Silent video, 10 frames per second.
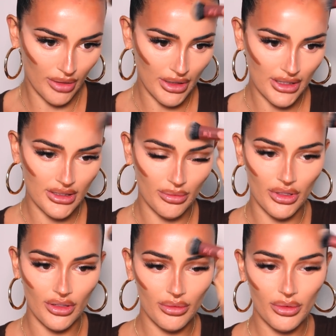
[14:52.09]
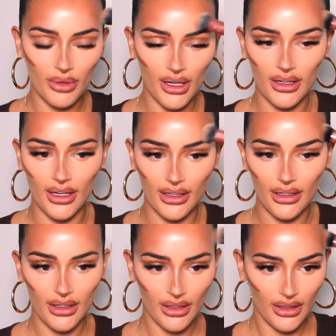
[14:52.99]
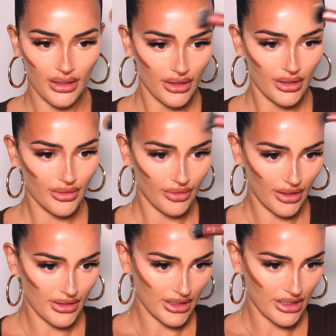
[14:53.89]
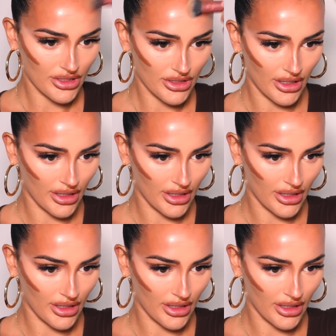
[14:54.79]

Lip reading: Like I said, when you don't want to wear like foundation